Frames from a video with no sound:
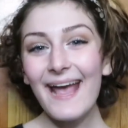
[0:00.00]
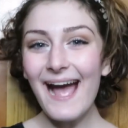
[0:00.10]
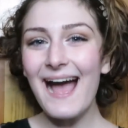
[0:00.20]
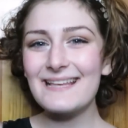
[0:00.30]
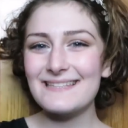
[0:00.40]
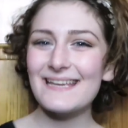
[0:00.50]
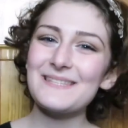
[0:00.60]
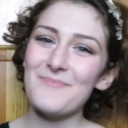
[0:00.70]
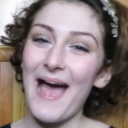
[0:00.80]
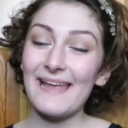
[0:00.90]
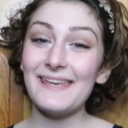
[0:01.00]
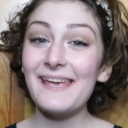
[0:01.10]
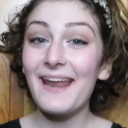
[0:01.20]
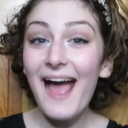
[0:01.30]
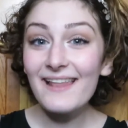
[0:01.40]
Hey guys, it's
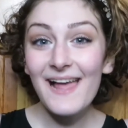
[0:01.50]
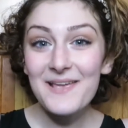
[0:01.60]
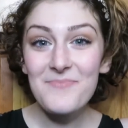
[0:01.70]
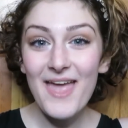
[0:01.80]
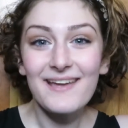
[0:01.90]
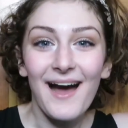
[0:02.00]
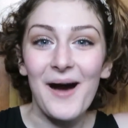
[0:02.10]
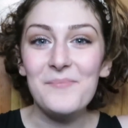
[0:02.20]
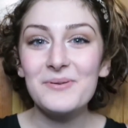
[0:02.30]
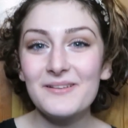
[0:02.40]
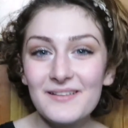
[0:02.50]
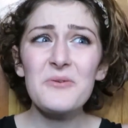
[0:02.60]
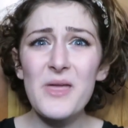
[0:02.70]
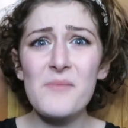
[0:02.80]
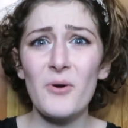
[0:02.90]
Maggie, and I like makeup. I
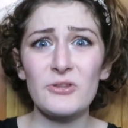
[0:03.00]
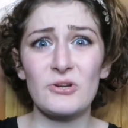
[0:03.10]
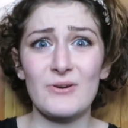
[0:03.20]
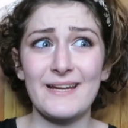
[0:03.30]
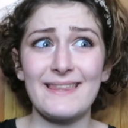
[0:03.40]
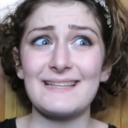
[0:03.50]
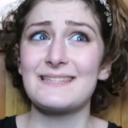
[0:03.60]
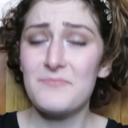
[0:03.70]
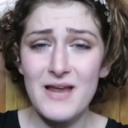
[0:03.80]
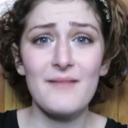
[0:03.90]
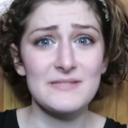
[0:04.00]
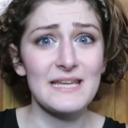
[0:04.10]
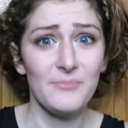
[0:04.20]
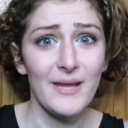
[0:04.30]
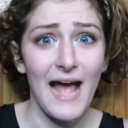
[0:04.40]
think we can both agree that sometimes
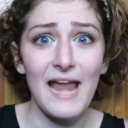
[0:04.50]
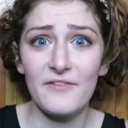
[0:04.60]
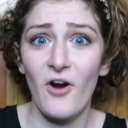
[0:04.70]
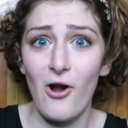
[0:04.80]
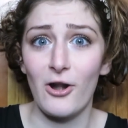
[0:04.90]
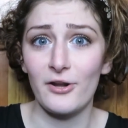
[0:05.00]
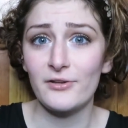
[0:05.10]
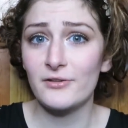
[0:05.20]
it can be kind of hard.